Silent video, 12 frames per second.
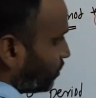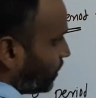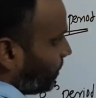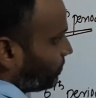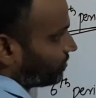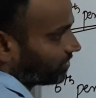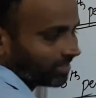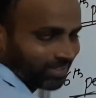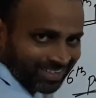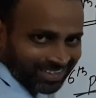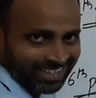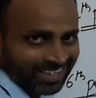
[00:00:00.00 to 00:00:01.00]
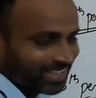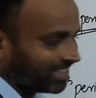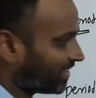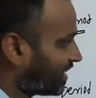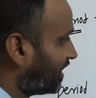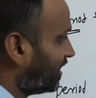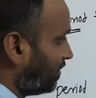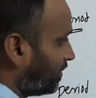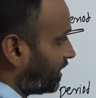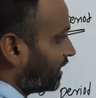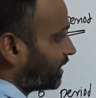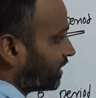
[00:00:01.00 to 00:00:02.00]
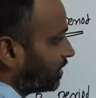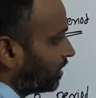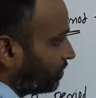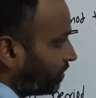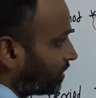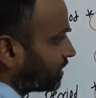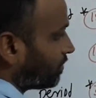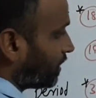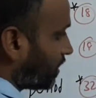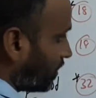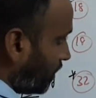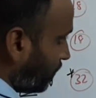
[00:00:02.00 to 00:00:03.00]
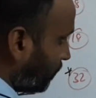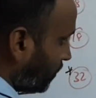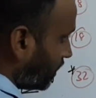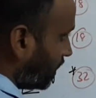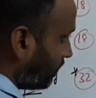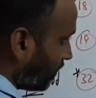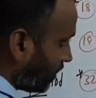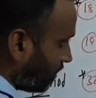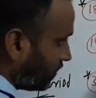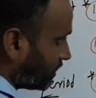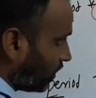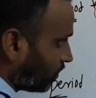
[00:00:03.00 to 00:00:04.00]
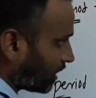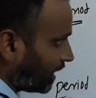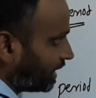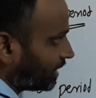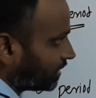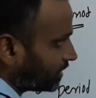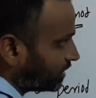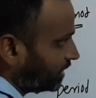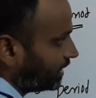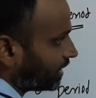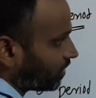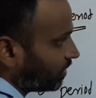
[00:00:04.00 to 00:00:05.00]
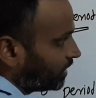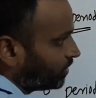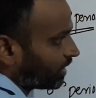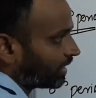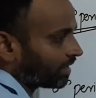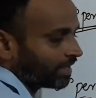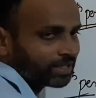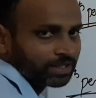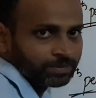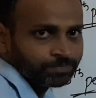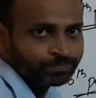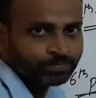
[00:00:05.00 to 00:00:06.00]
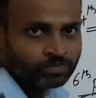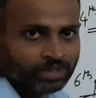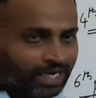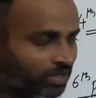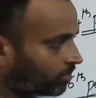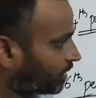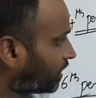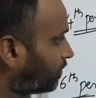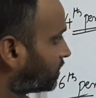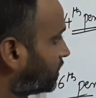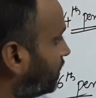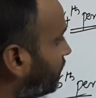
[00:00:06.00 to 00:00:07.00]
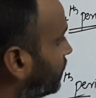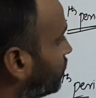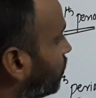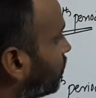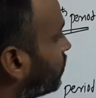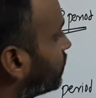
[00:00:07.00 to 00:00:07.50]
you have. Okay, but I written 57. But if you, even without writing this, here only you can write atomic numbers. Even you don't know